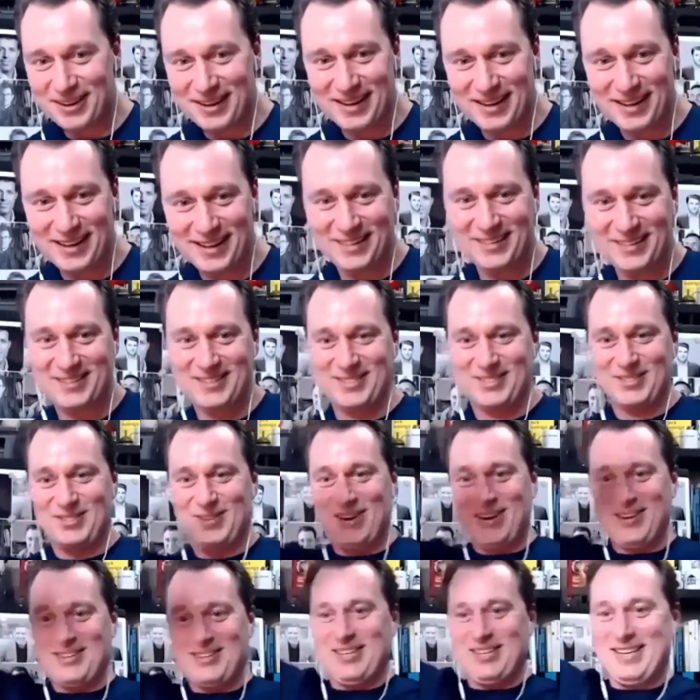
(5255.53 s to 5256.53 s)
it's
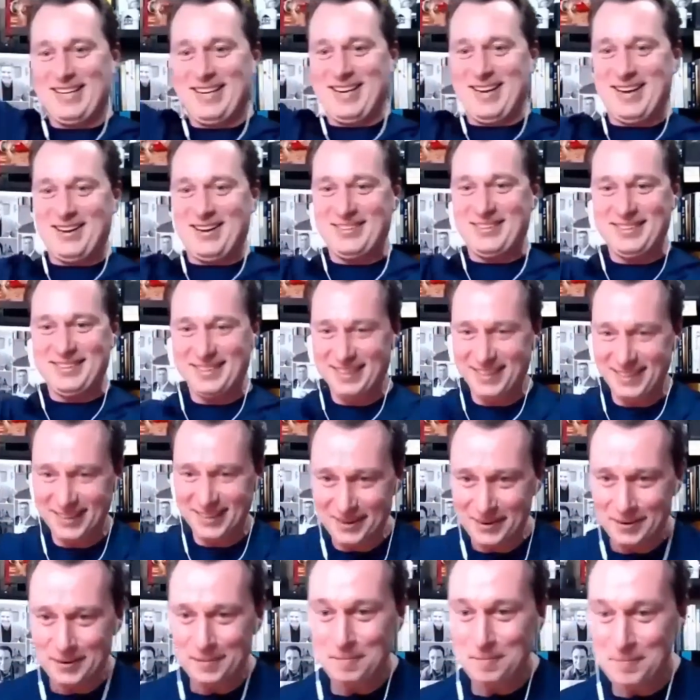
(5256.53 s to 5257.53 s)
stretching out.
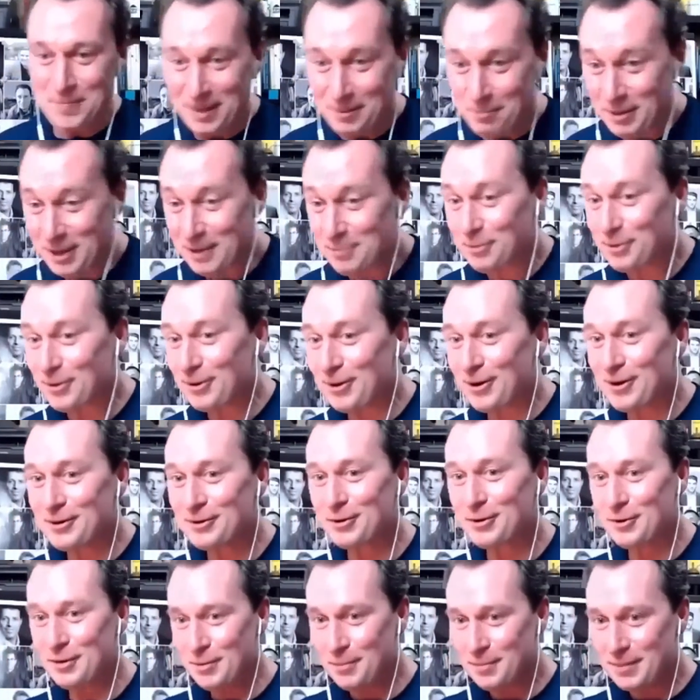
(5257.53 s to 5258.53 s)
People are under
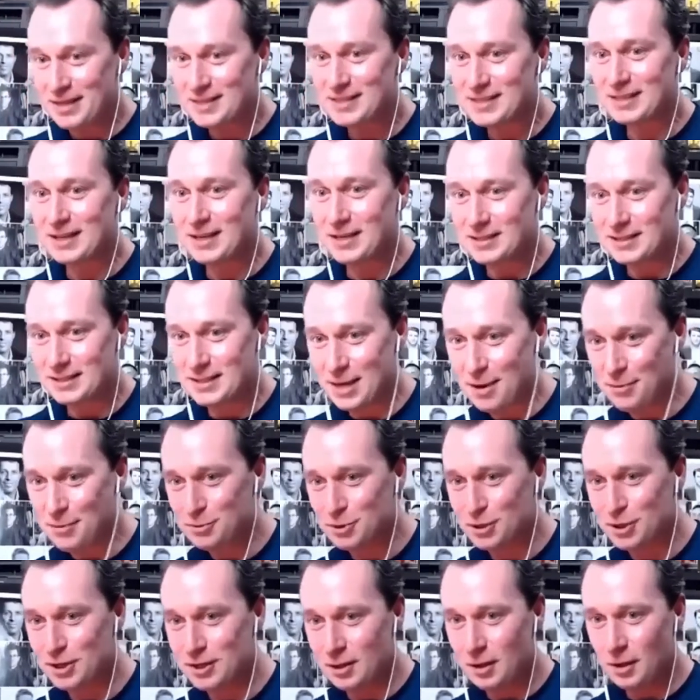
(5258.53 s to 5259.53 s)
the
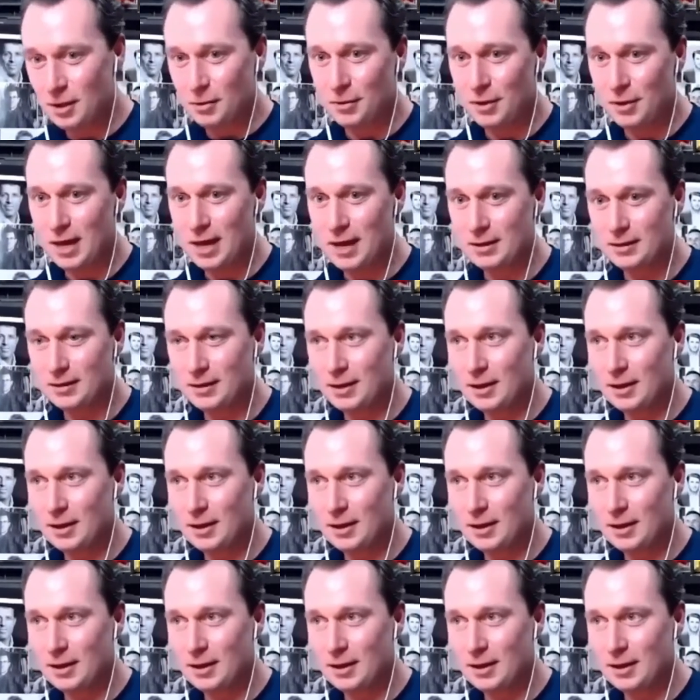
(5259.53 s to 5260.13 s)
misconception that